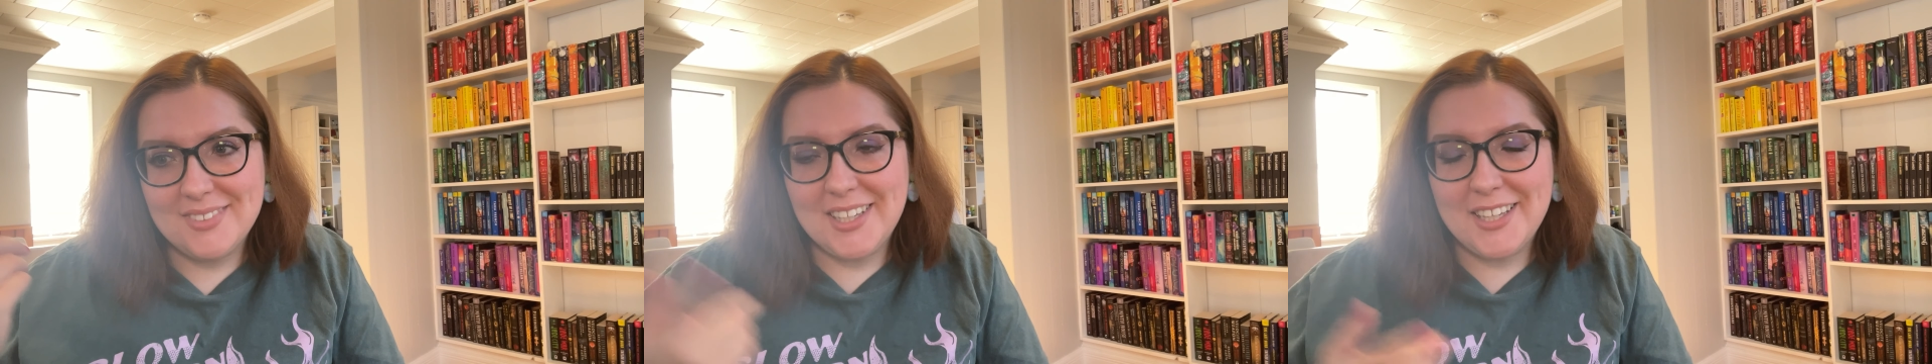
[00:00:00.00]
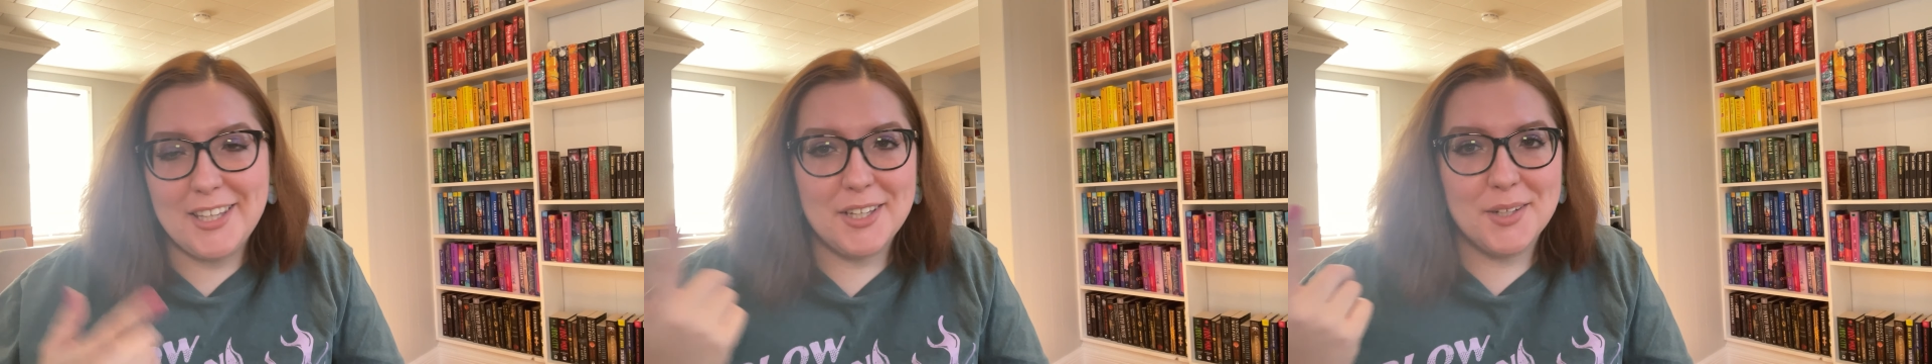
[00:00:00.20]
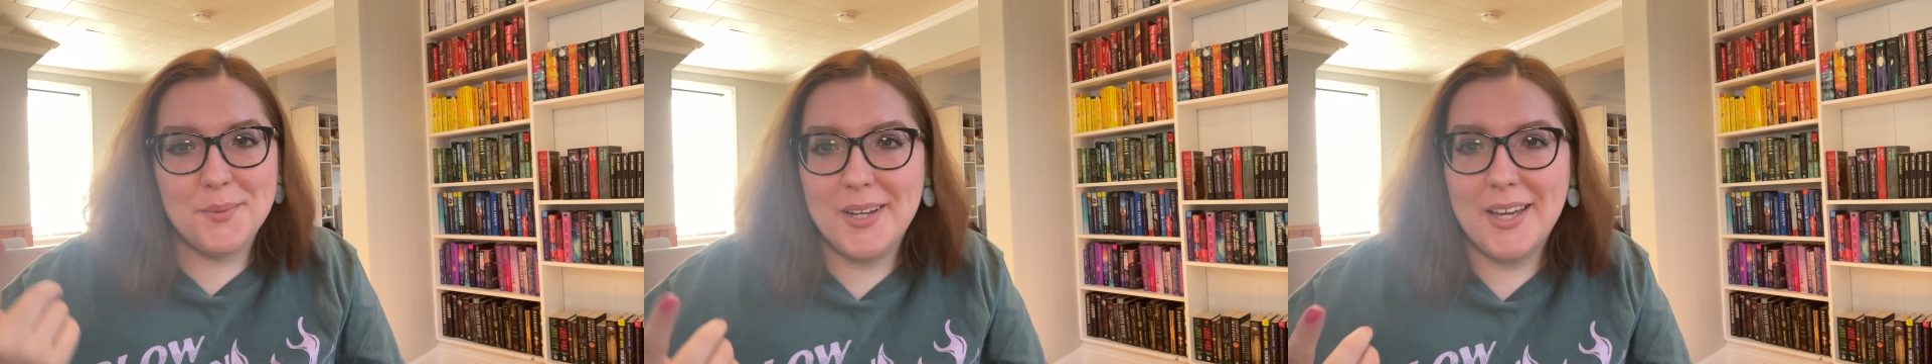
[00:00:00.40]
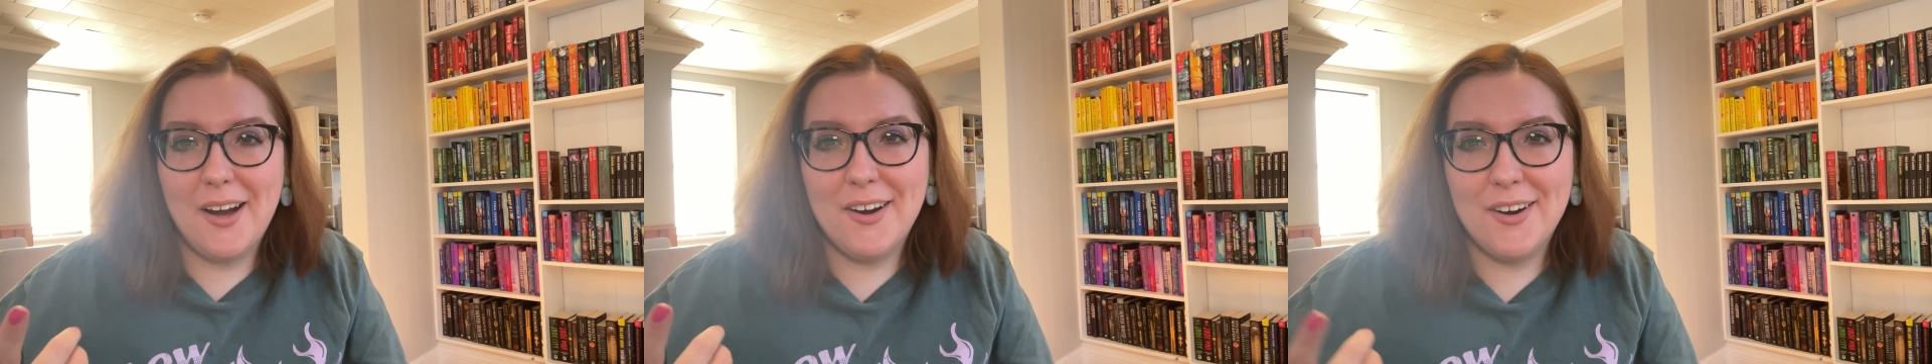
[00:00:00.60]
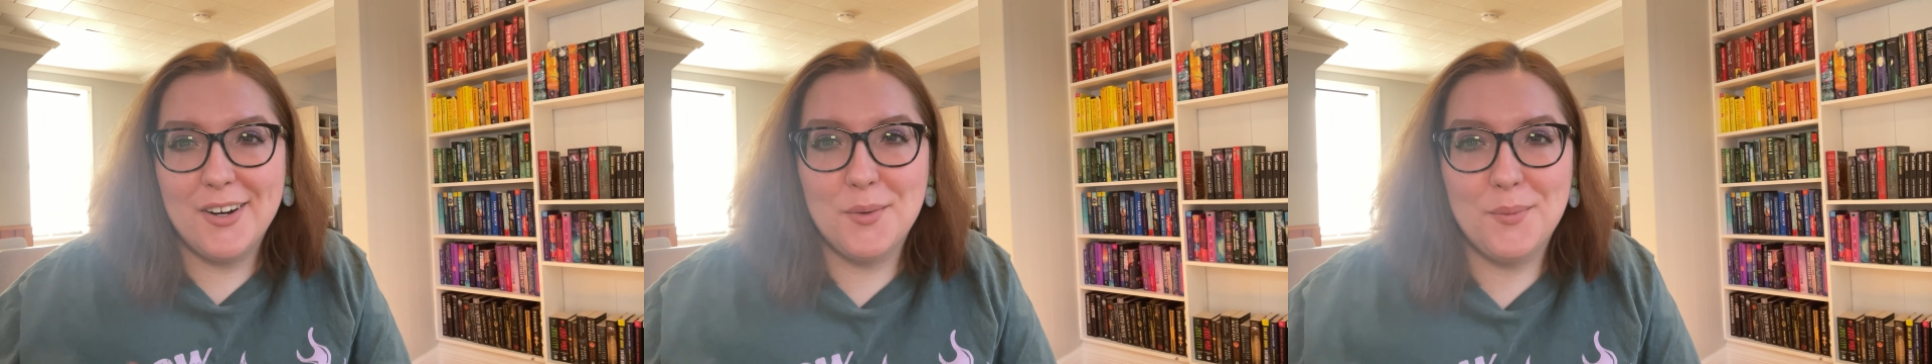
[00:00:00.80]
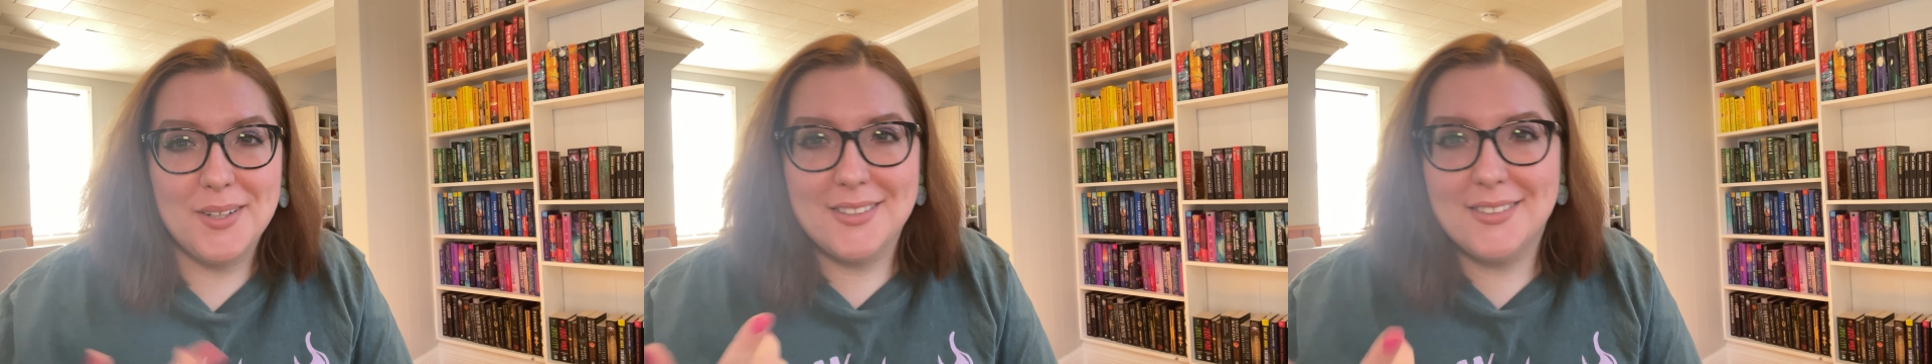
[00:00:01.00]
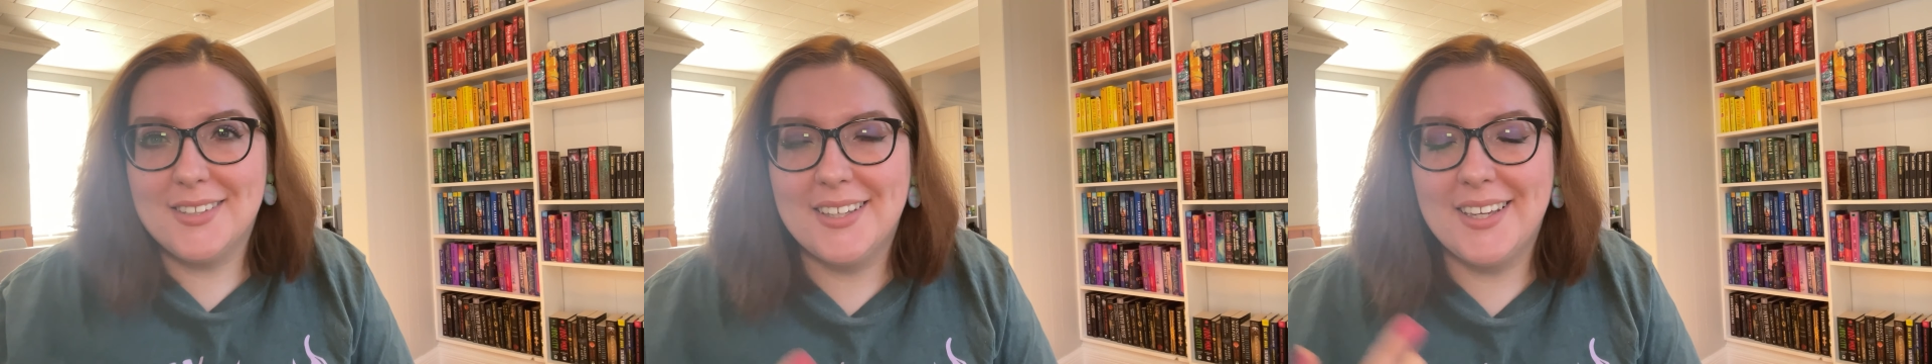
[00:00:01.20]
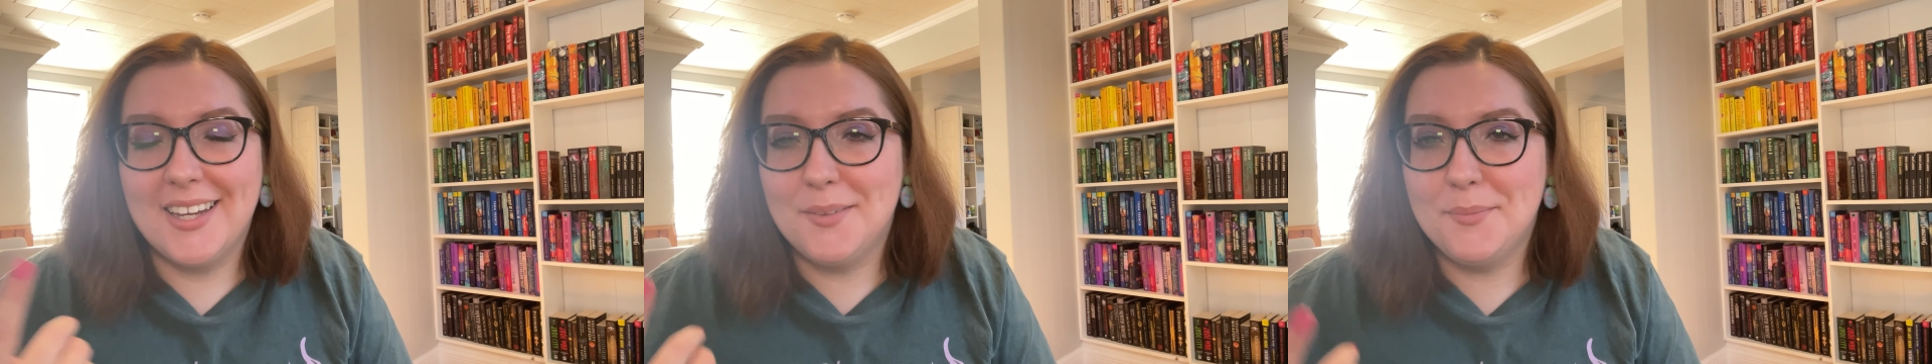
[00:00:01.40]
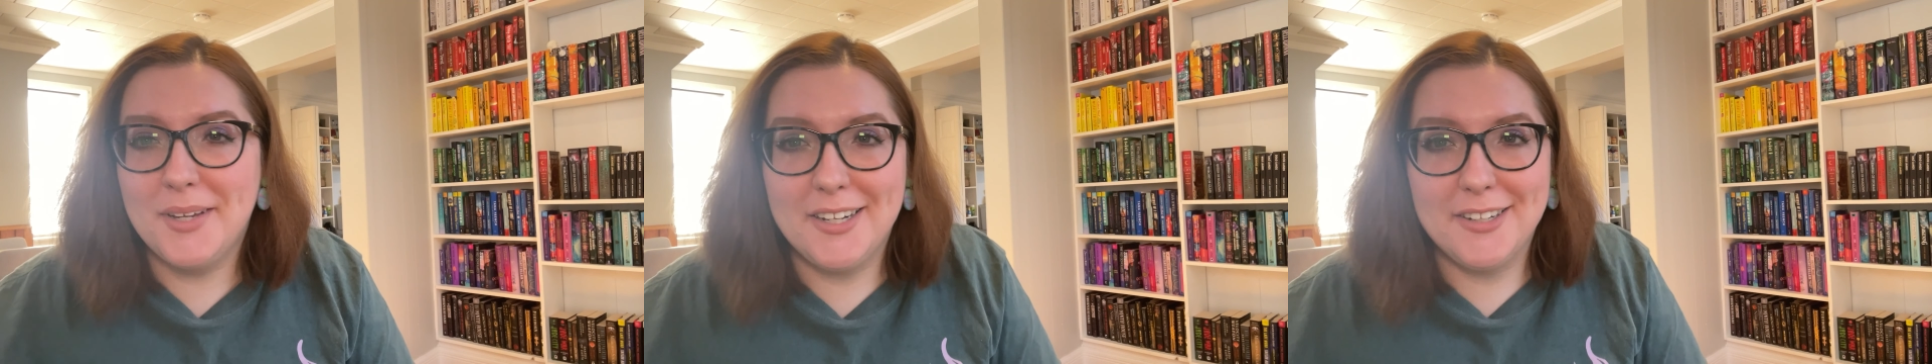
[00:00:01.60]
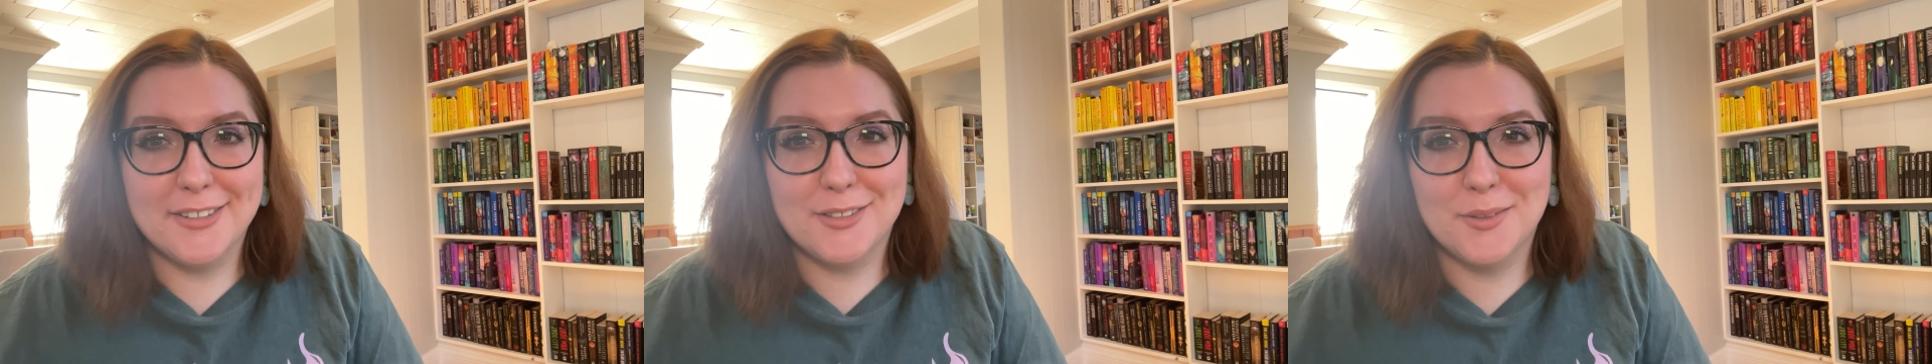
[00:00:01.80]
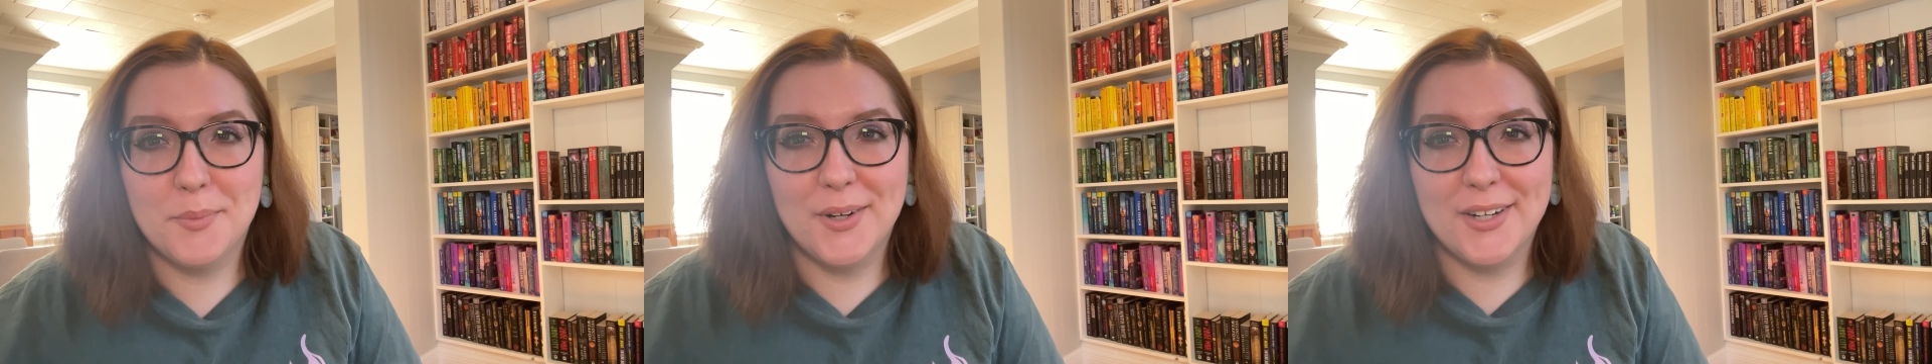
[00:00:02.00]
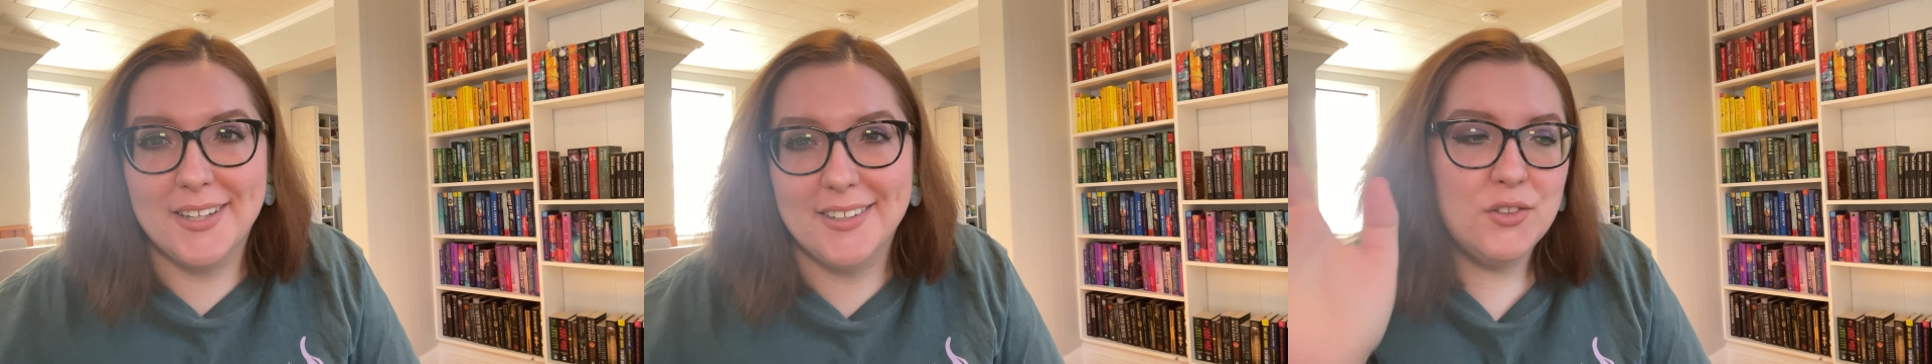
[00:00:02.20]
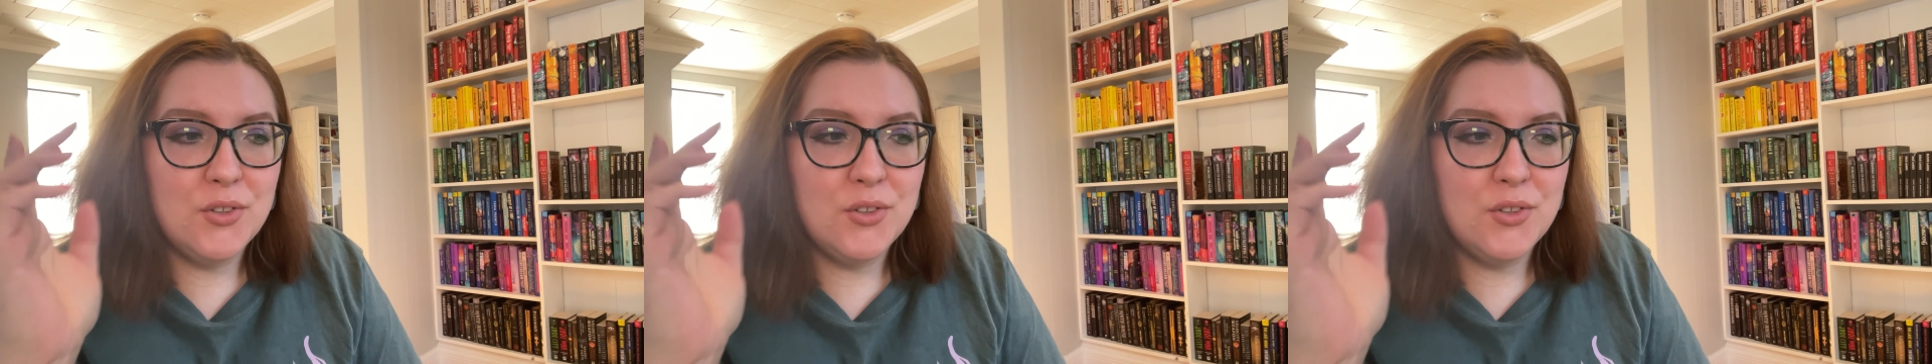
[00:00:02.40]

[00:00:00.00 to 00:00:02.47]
here we are once again being disappointed.